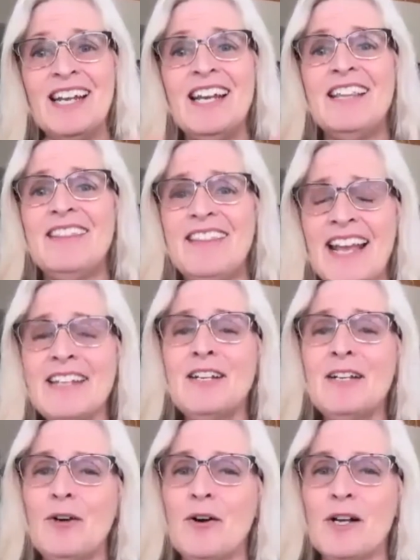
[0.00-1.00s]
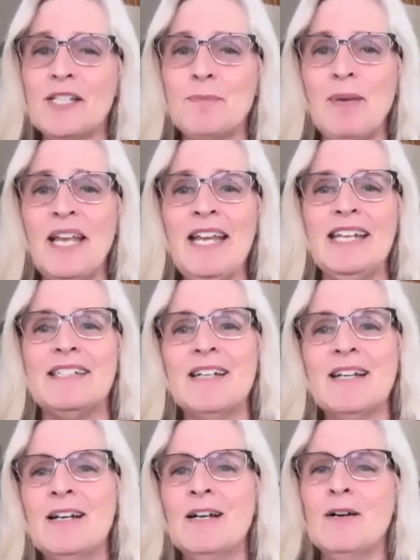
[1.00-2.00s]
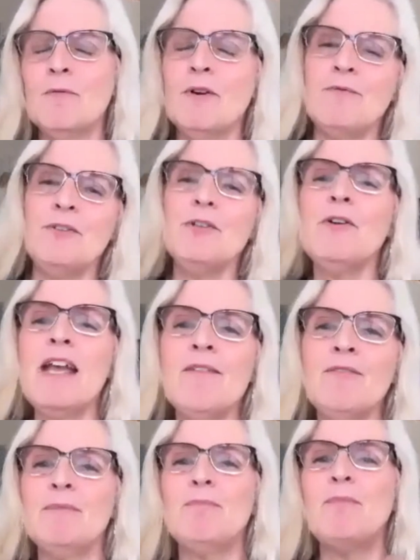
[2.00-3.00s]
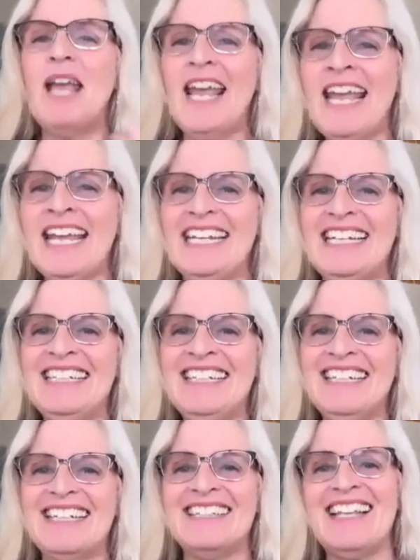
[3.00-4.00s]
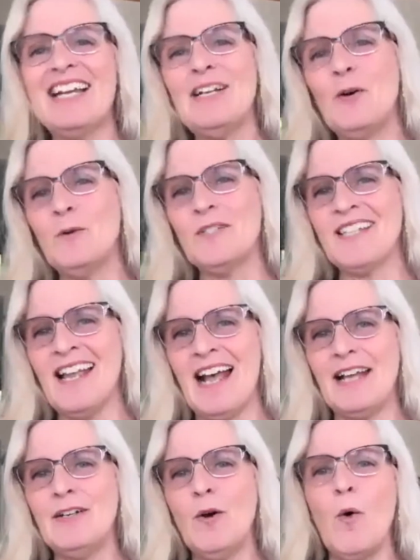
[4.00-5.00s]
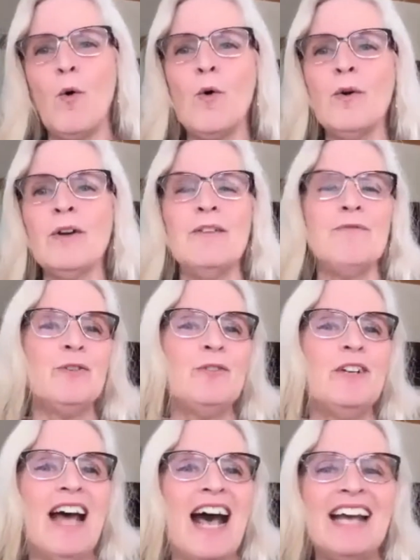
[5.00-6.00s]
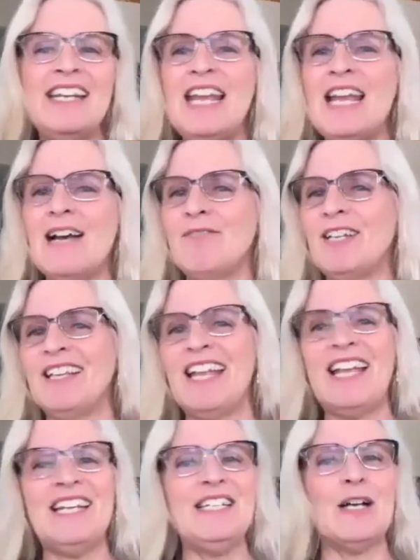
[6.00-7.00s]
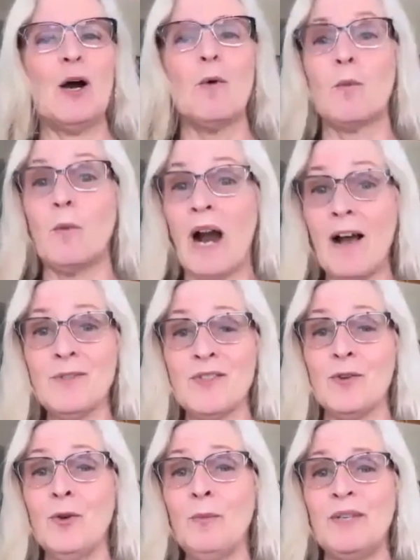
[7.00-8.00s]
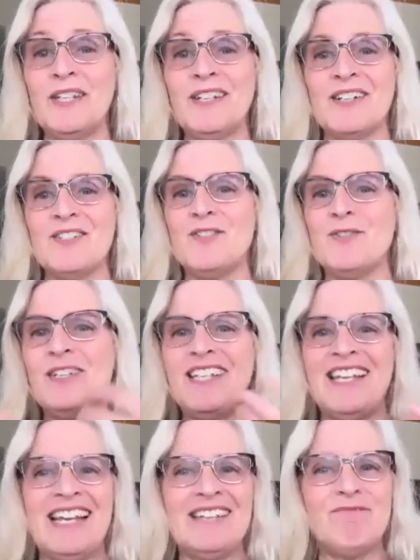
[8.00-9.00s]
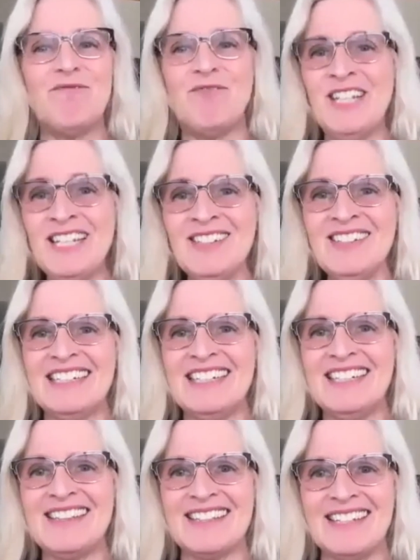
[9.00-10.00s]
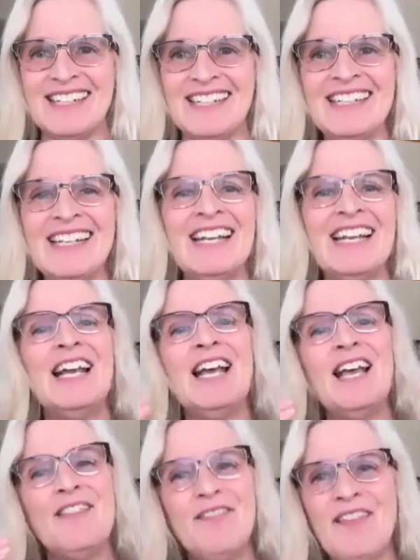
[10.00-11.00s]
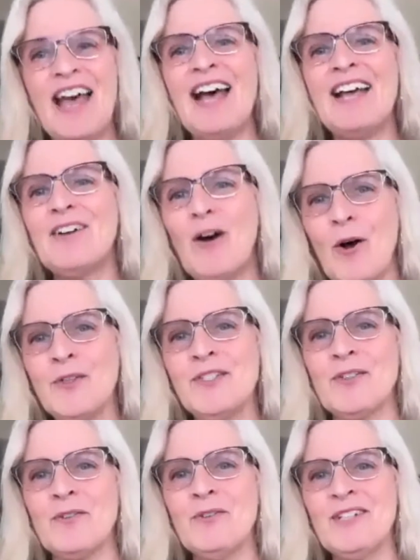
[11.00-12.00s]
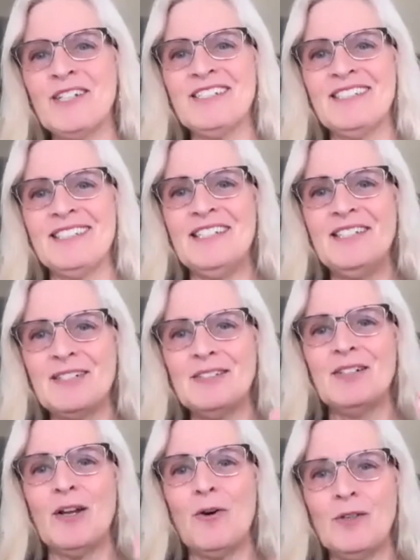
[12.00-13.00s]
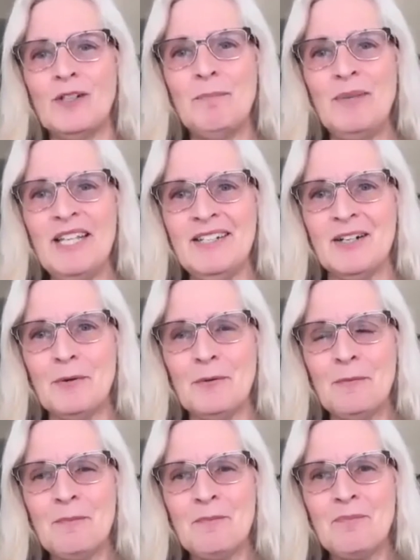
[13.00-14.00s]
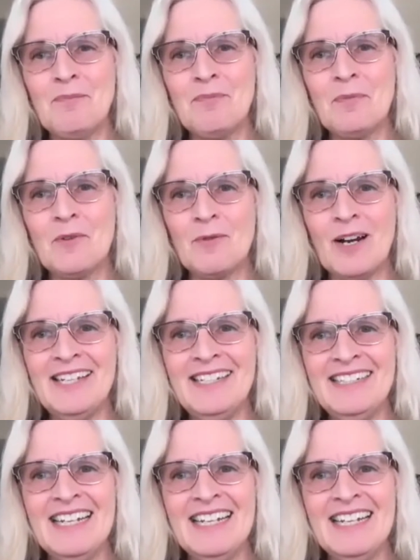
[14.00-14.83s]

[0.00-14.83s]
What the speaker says: That can cause pain. Well, if you're having pain and that goes on, or if you're not having any arousal because you can't feel anything, that also can lead to low libido, right?